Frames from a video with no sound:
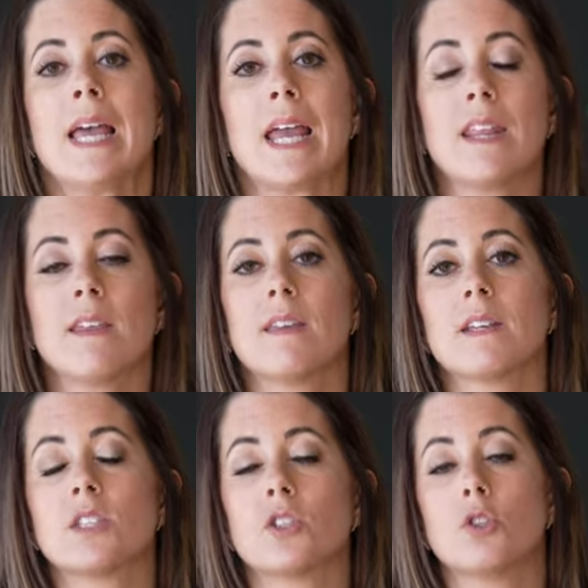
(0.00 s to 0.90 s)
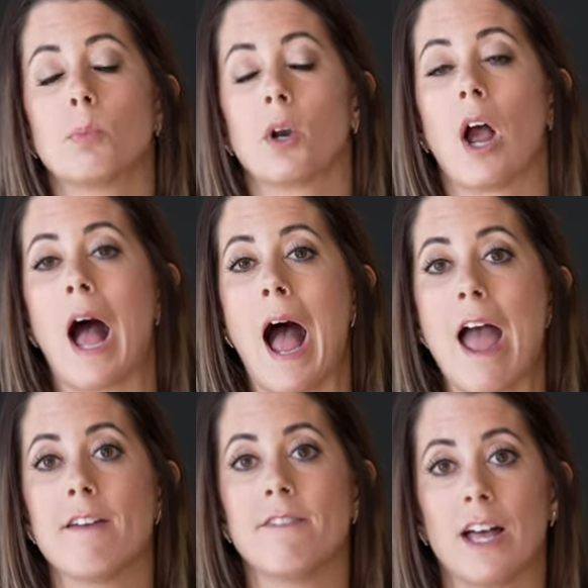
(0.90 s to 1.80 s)
anything that's a super
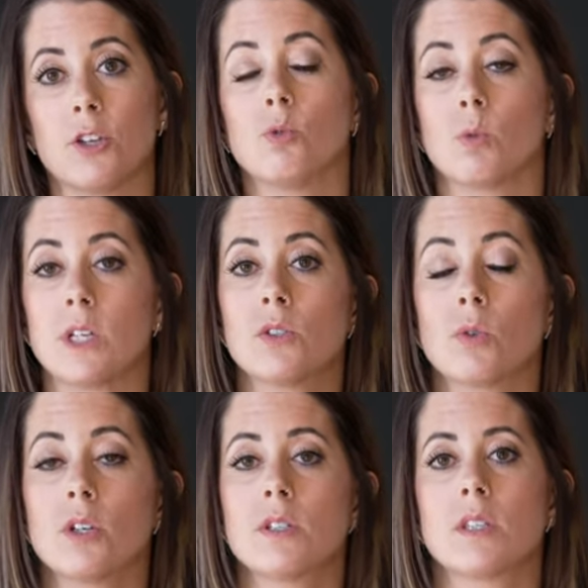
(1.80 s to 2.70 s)
high value resource